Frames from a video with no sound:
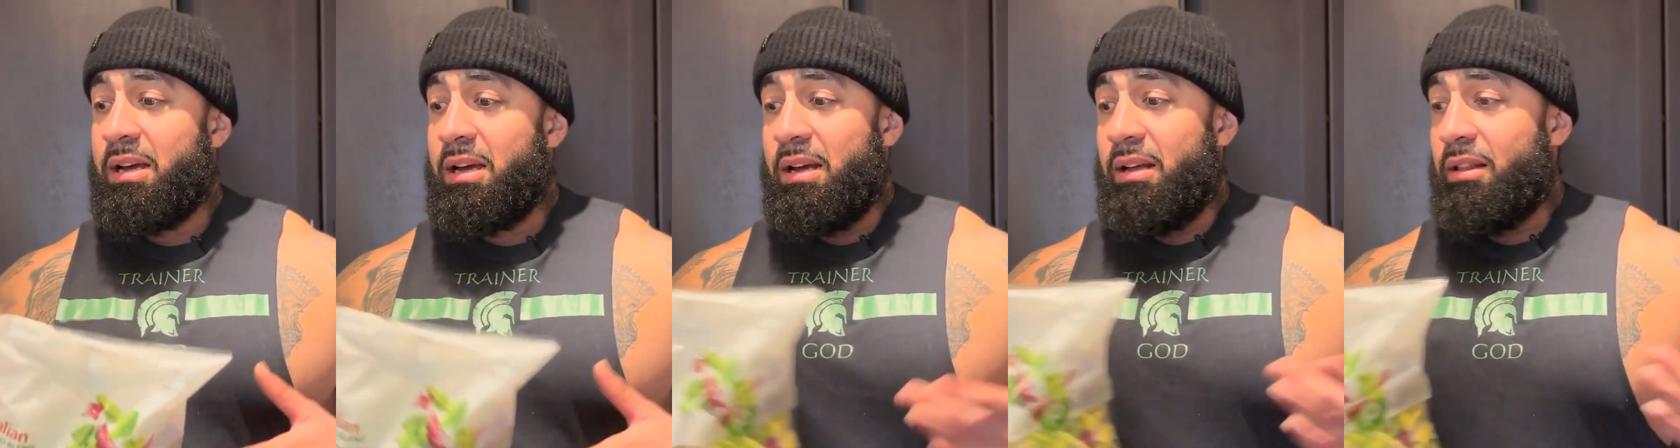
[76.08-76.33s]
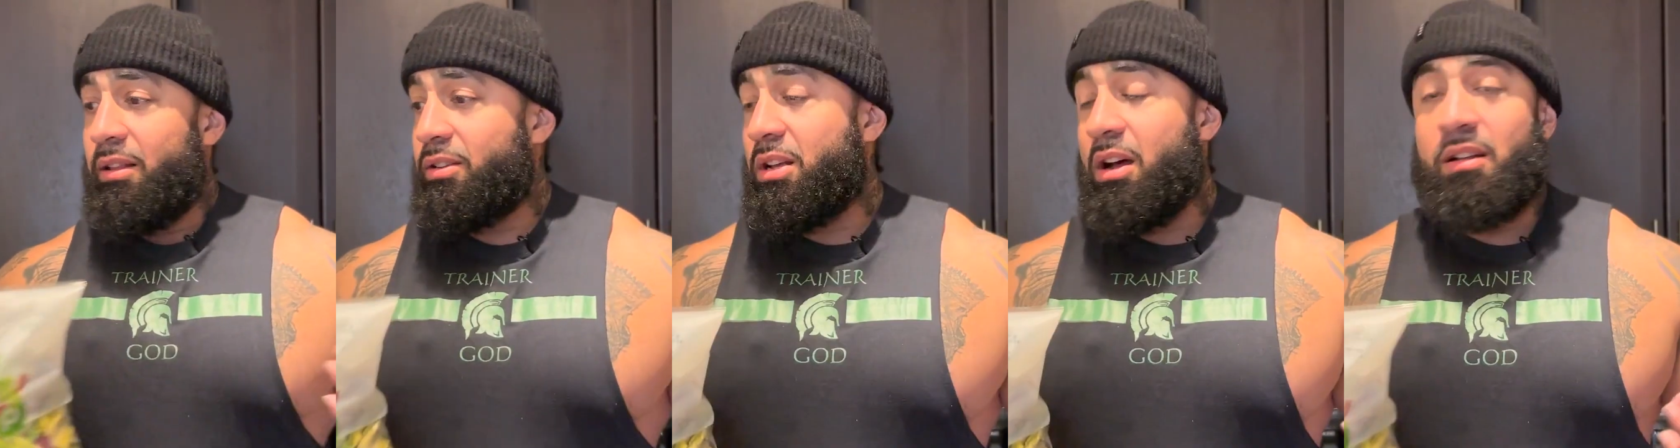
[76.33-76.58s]

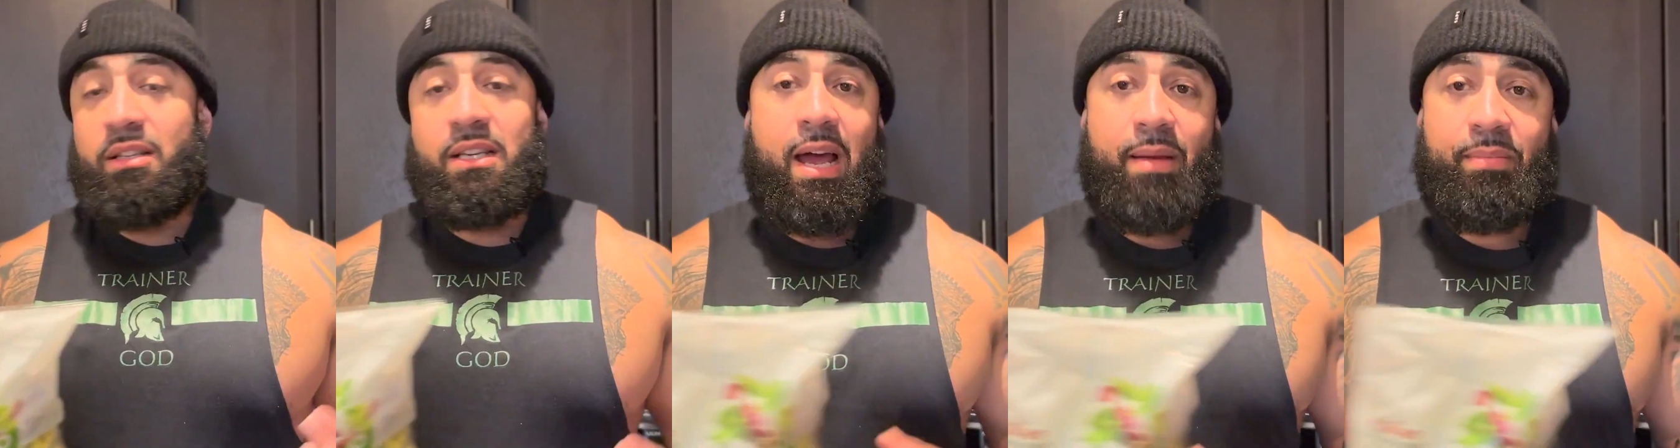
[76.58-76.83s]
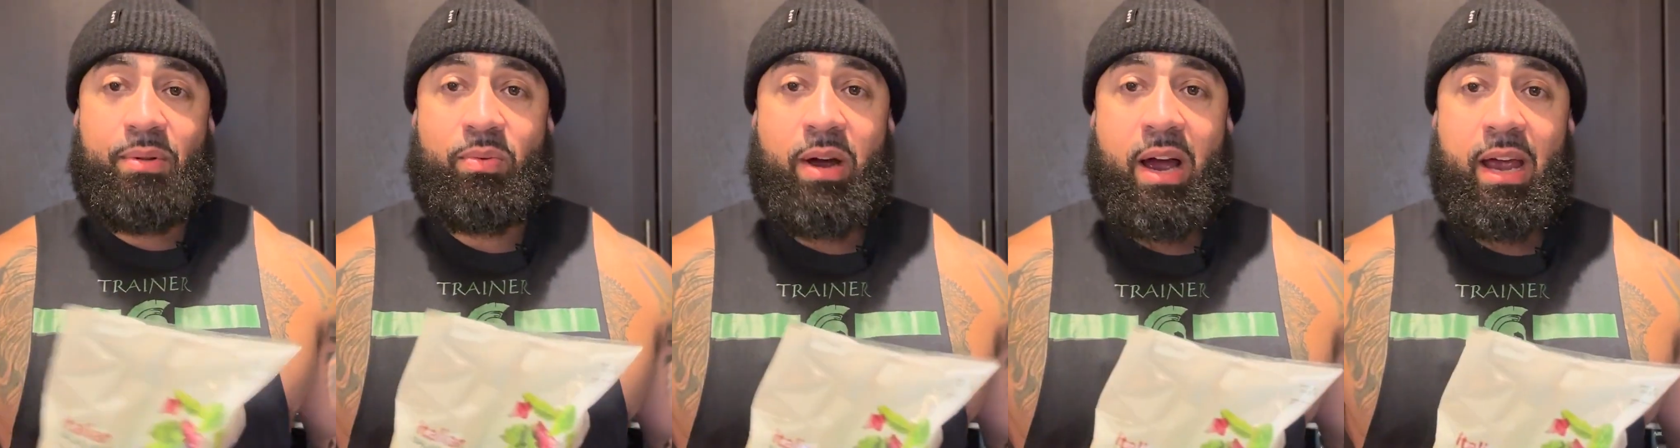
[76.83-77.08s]
There's all
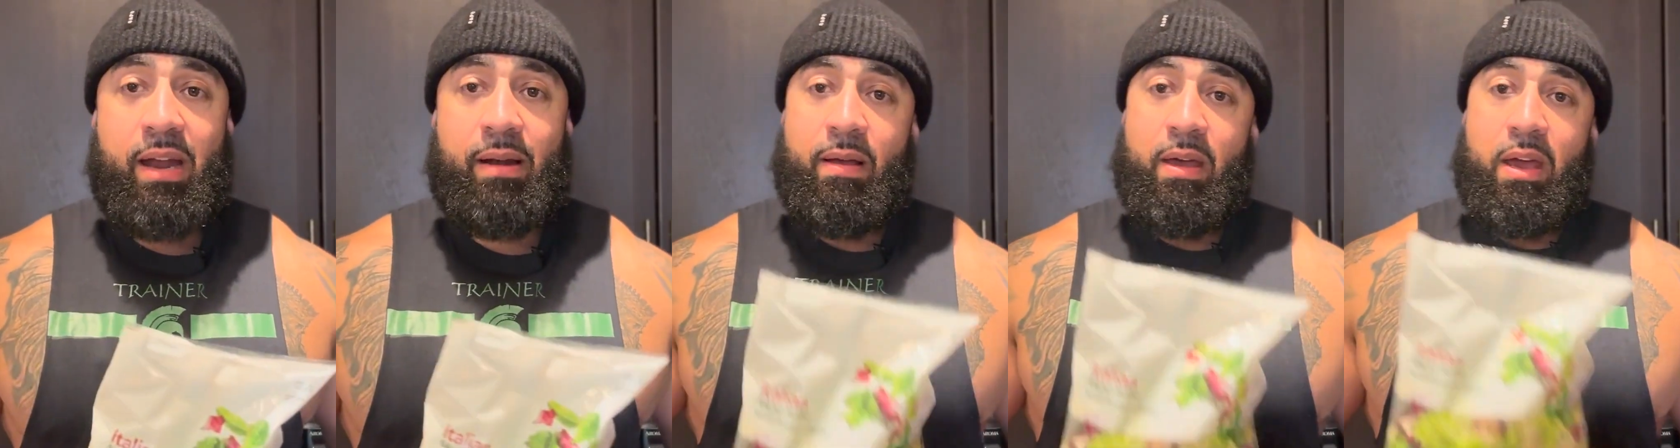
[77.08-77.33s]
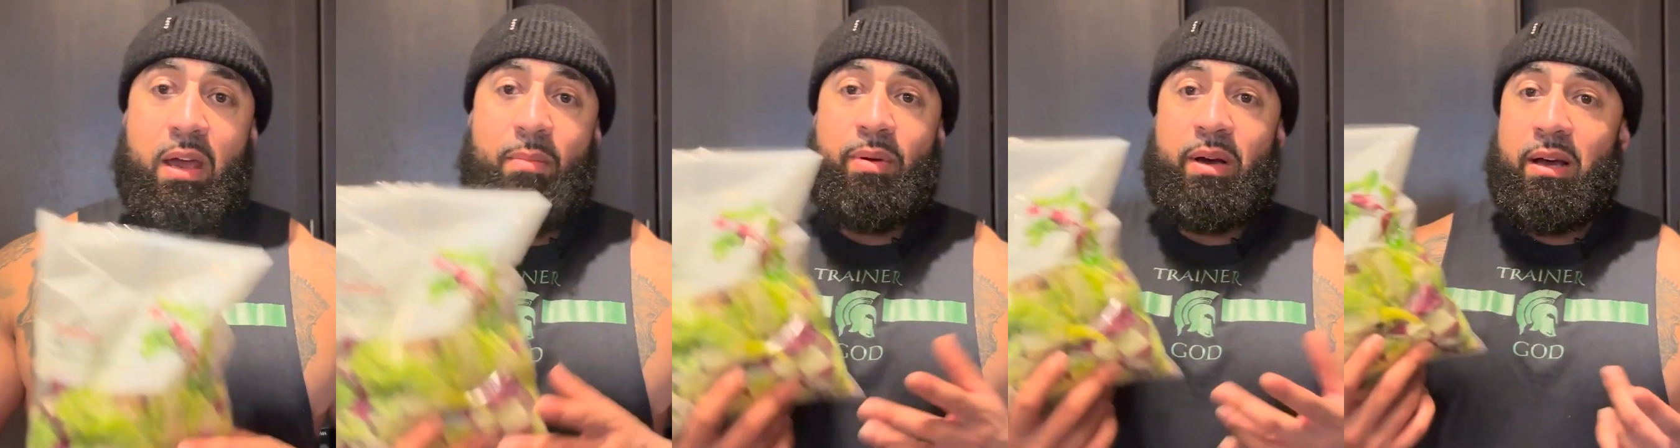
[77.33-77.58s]
types, right?
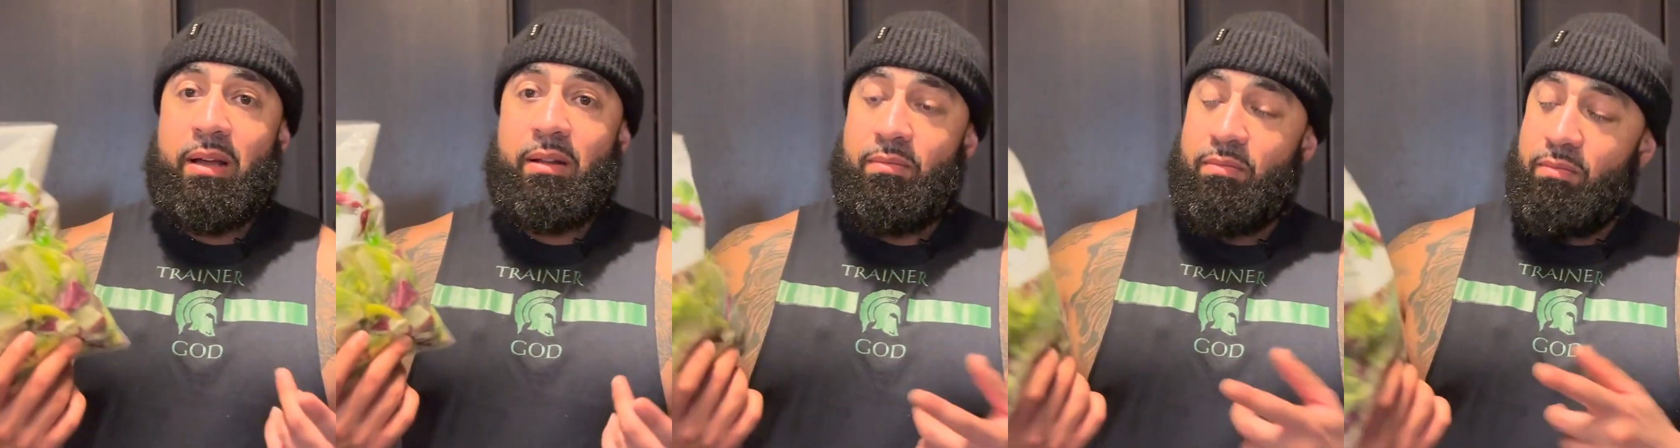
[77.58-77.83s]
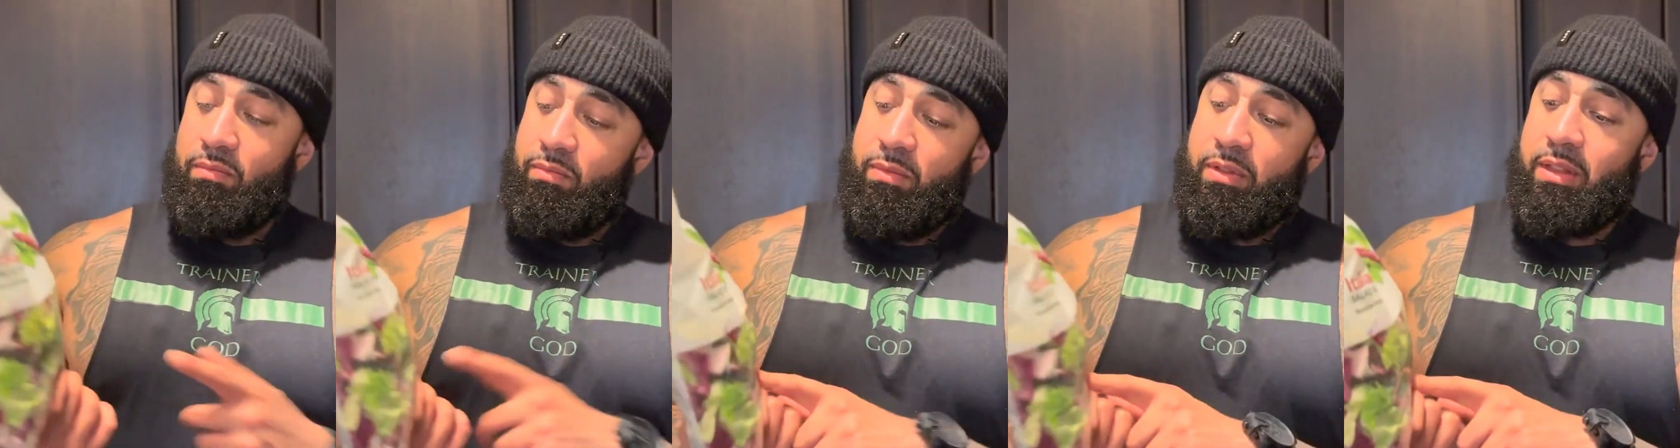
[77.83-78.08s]
But
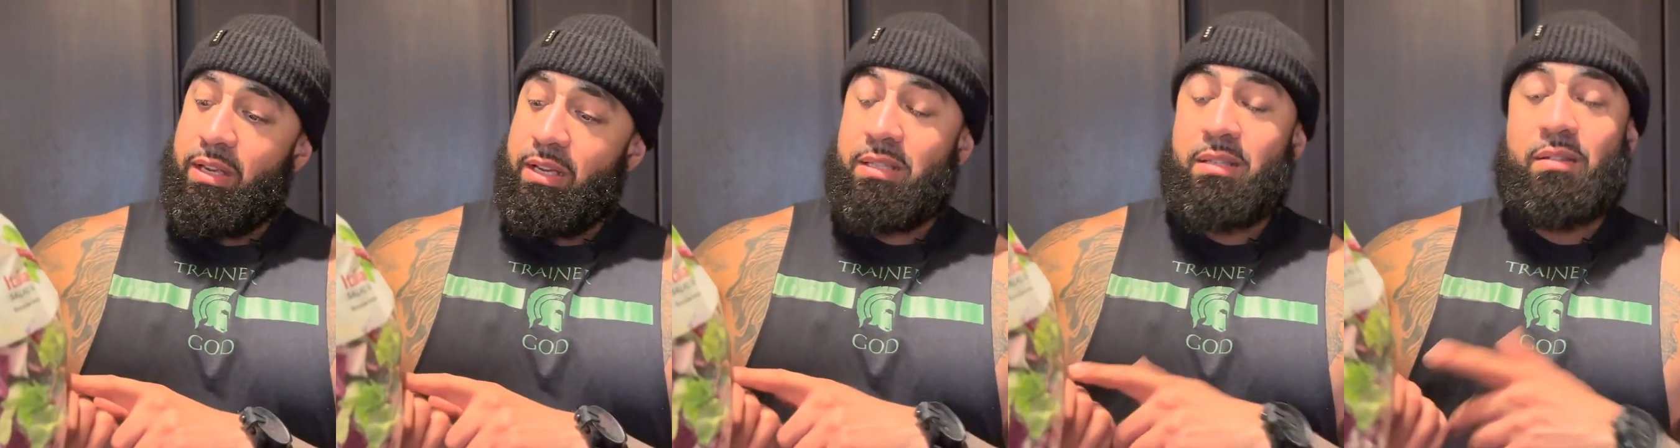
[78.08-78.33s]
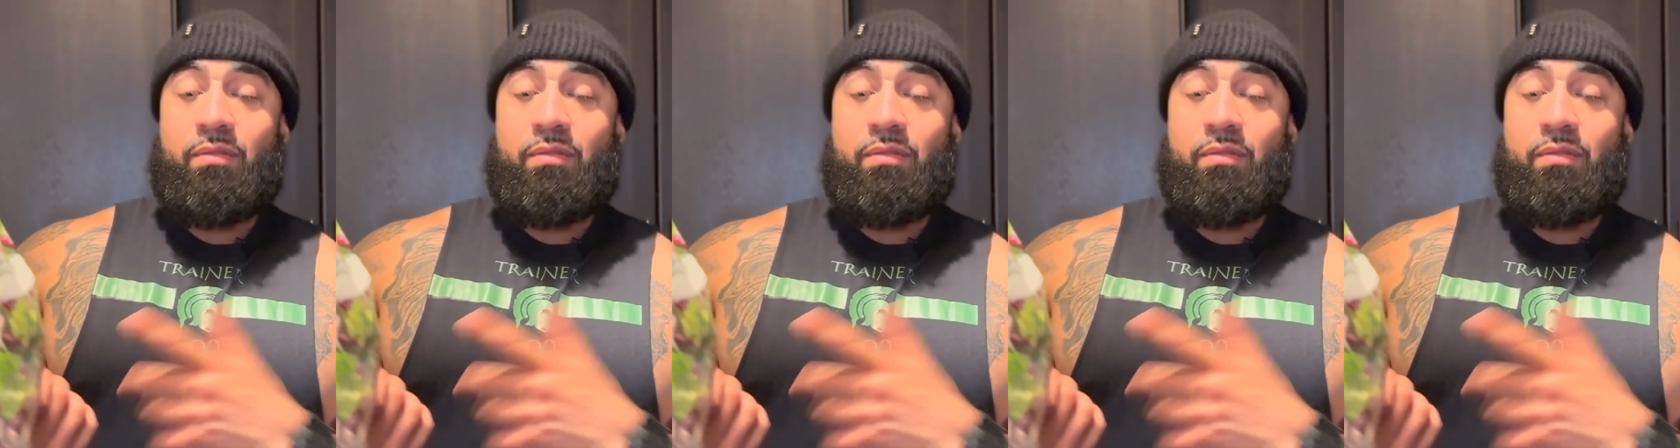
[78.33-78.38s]
this,